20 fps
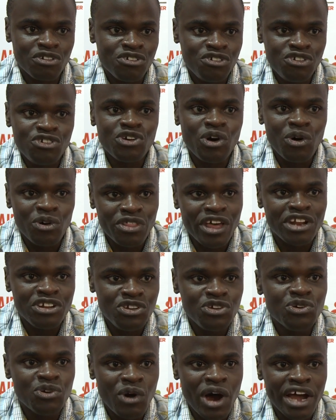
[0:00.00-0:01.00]
show
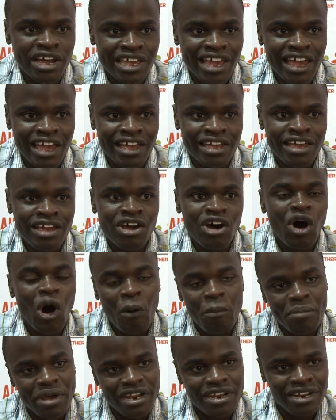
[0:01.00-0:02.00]
that you are gay
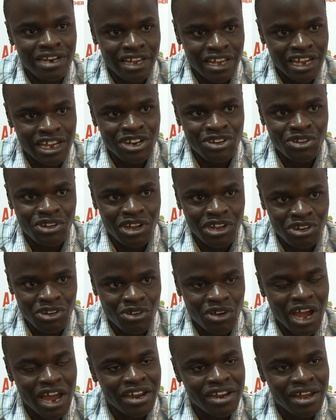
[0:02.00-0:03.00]
openly in
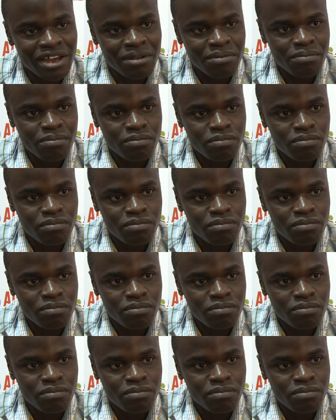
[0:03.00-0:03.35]
Uganda.